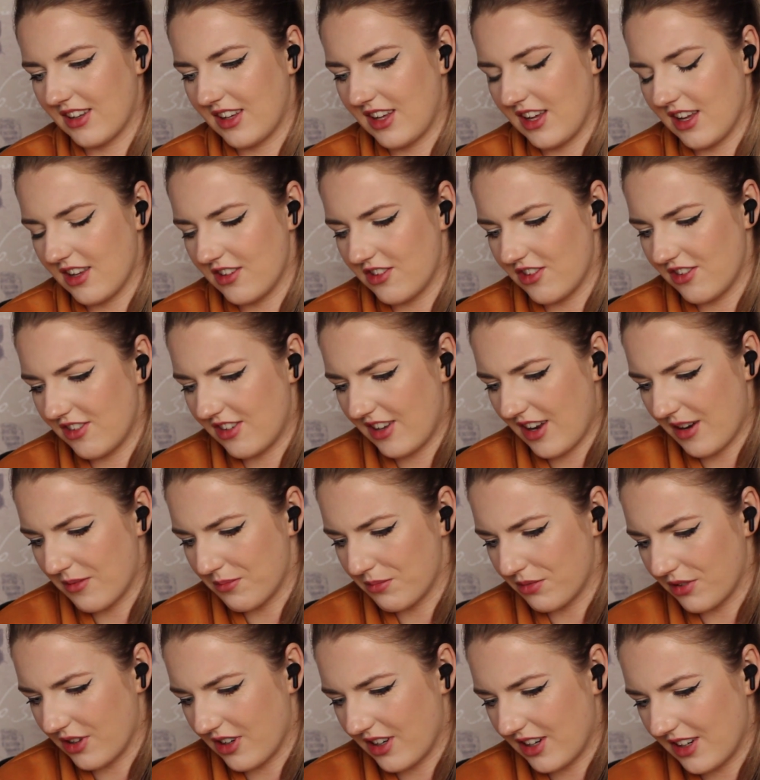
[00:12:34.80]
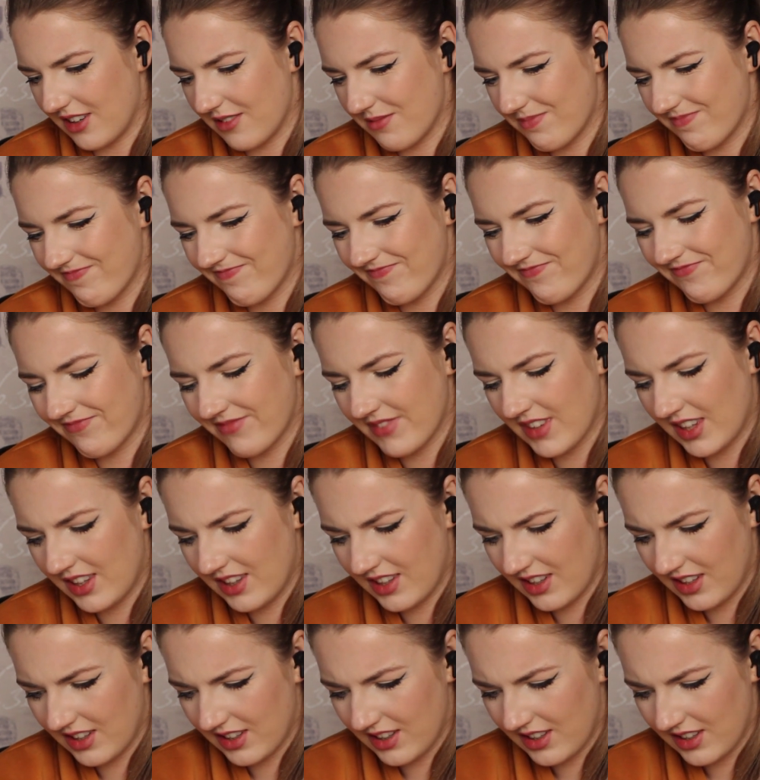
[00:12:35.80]
the cage is temporary.
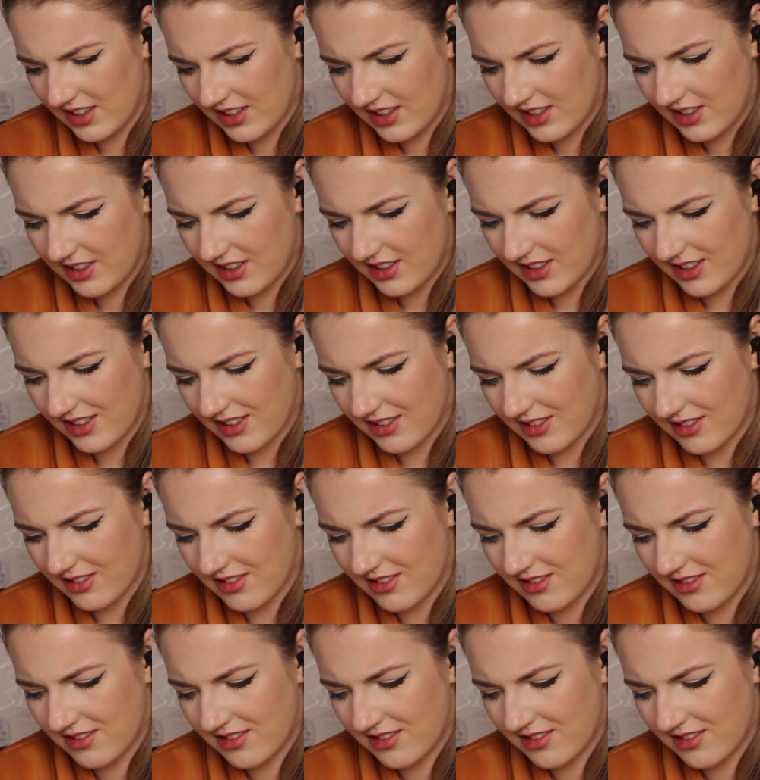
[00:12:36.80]
Oh.